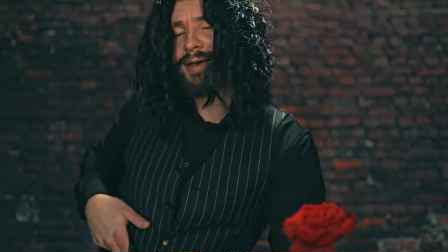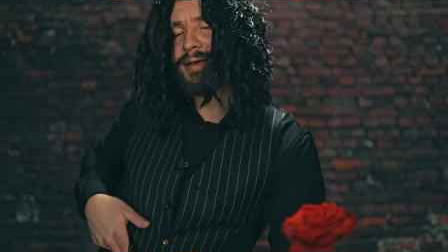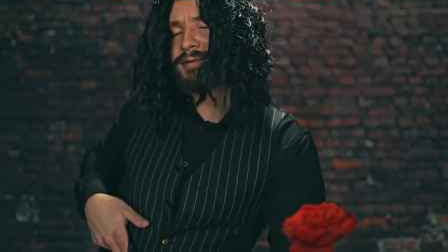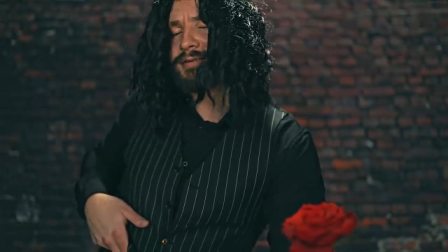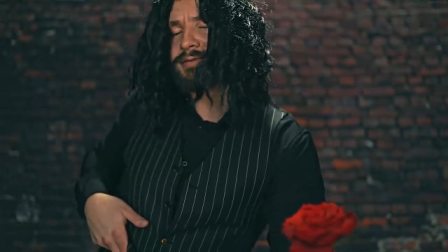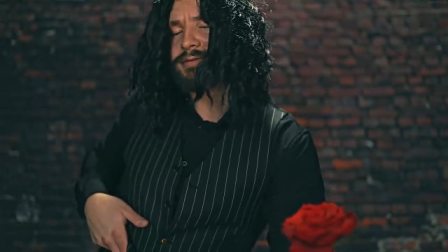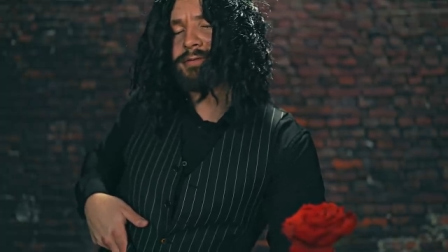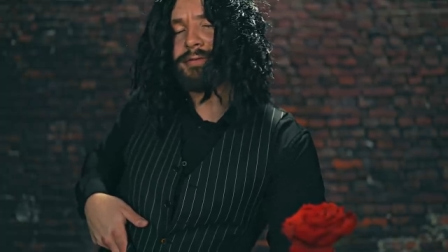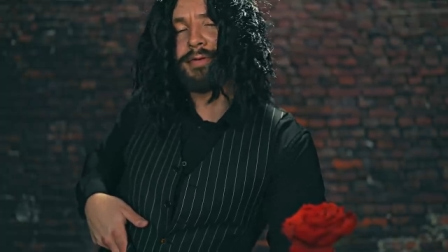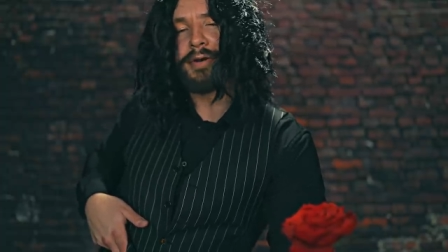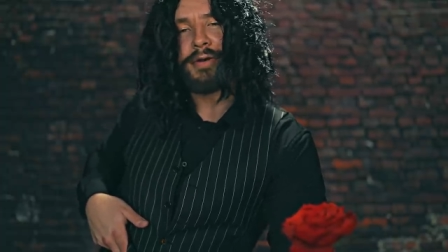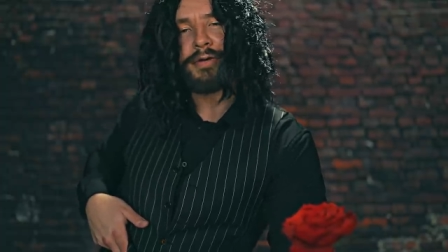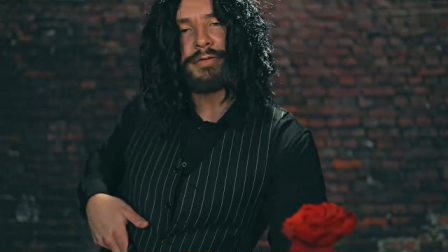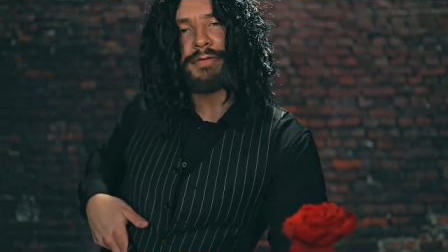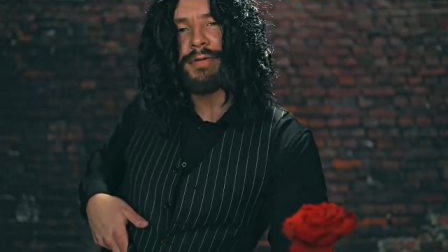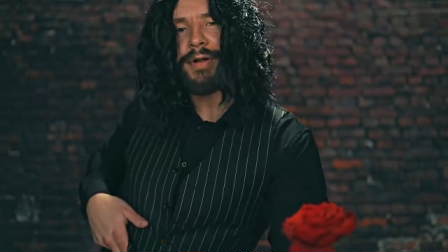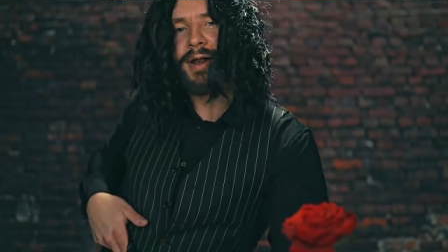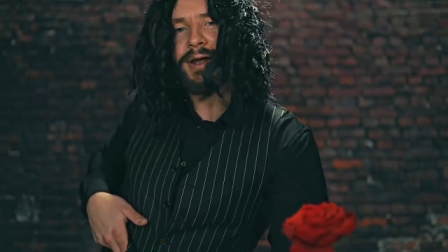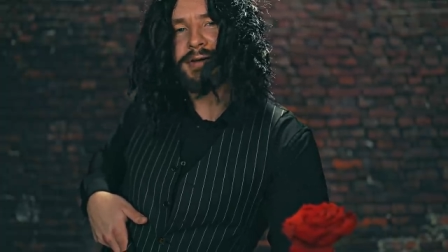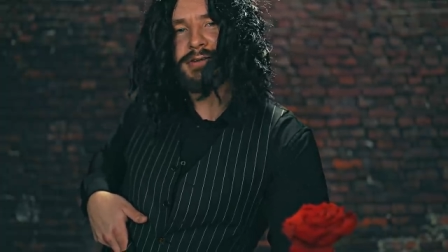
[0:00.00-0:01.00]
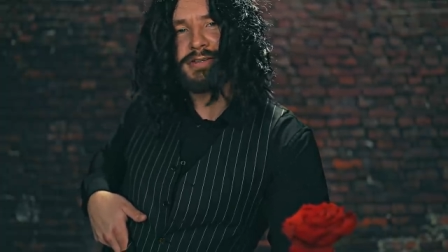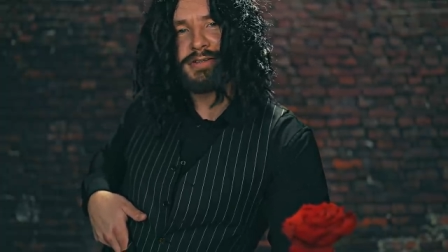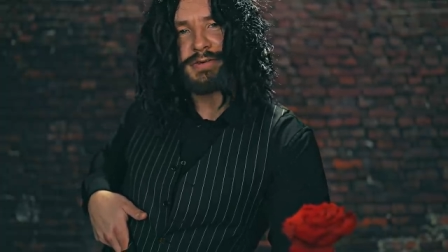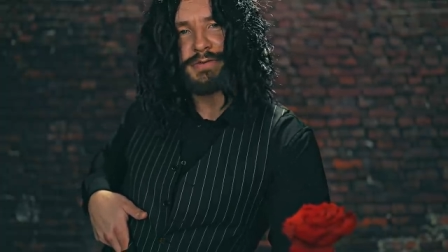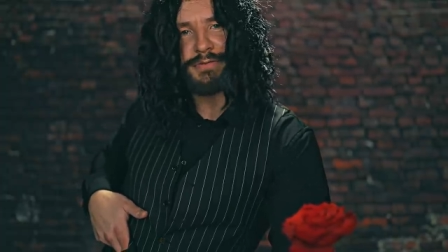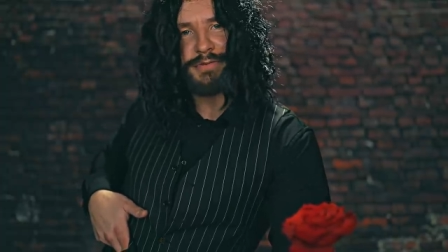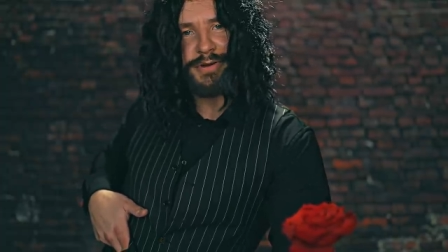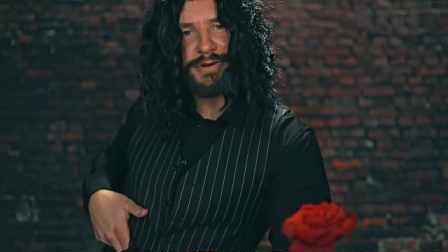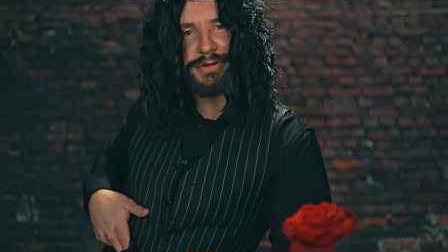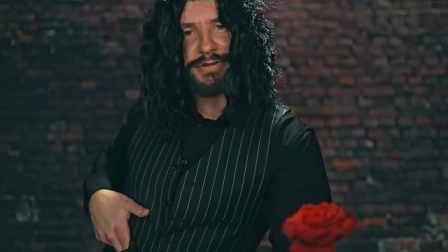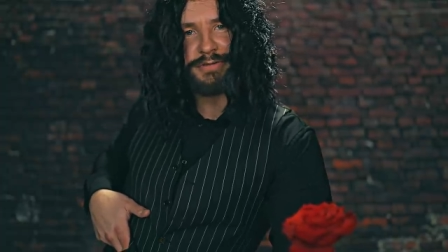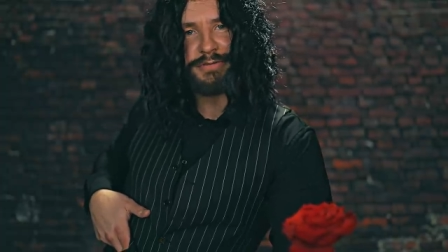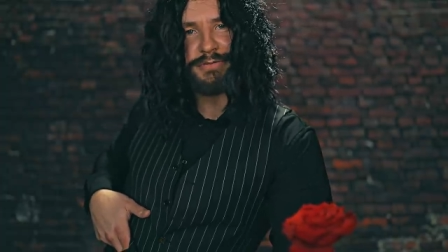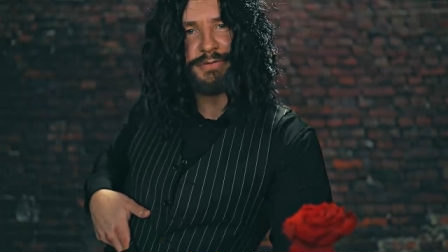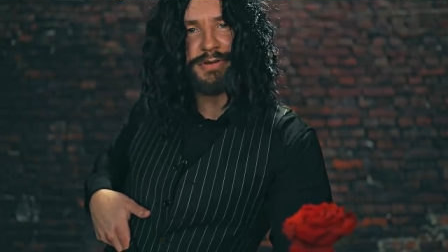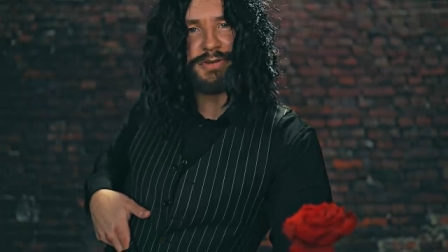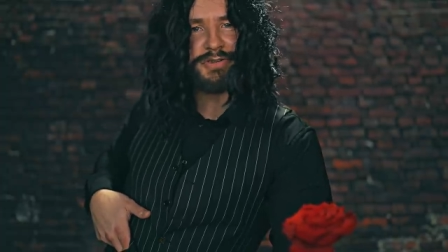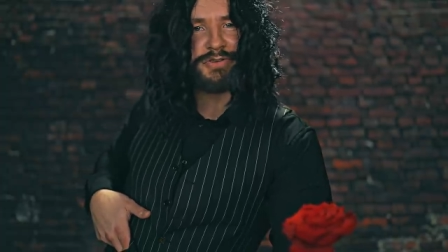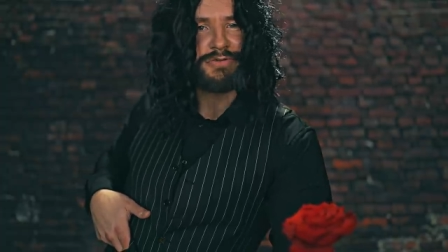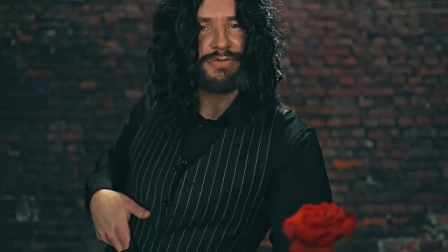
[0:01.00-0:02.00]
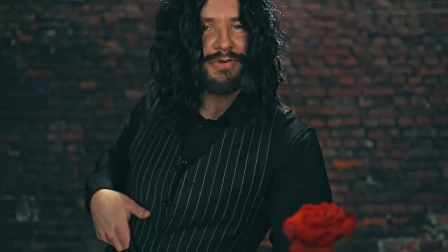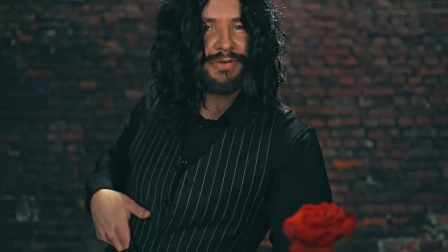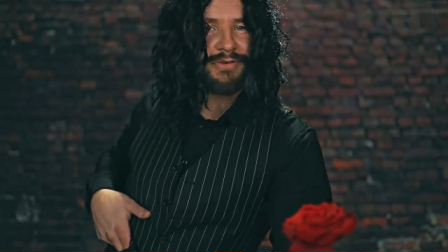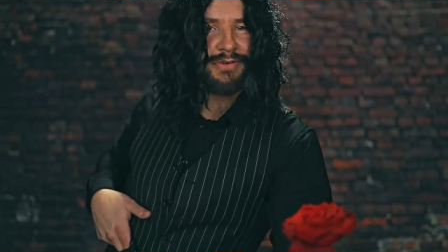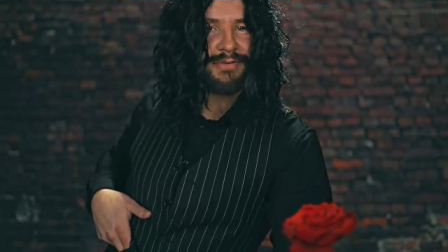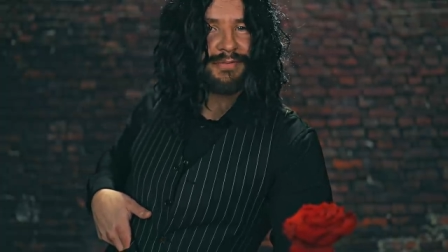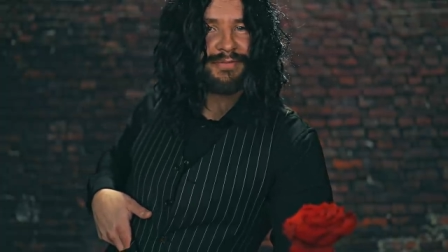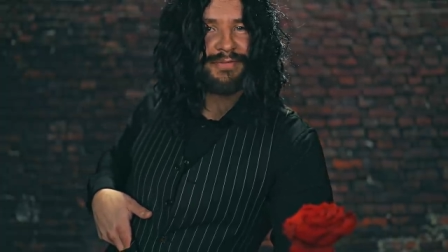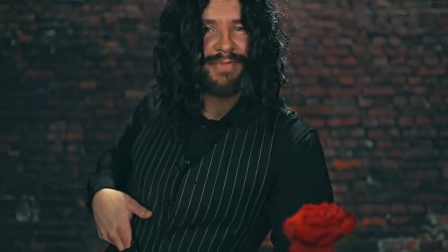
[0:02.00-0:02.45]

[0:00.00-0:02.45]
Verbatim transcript: It's a very relaxing restaurant.